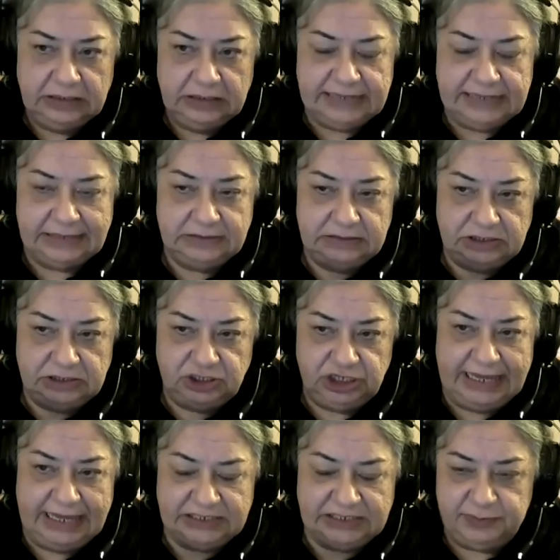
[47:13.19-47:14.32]
that she
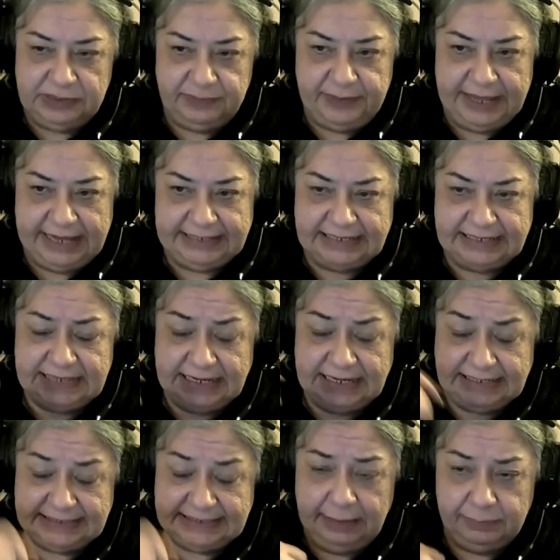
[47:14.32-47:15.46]
has prepared as
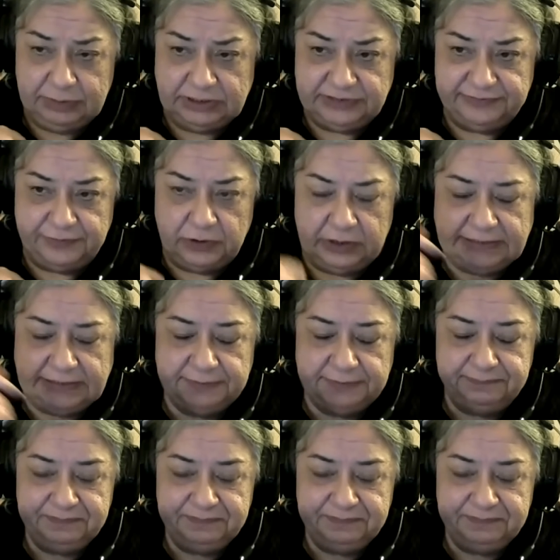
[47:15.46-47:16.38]
examples for us.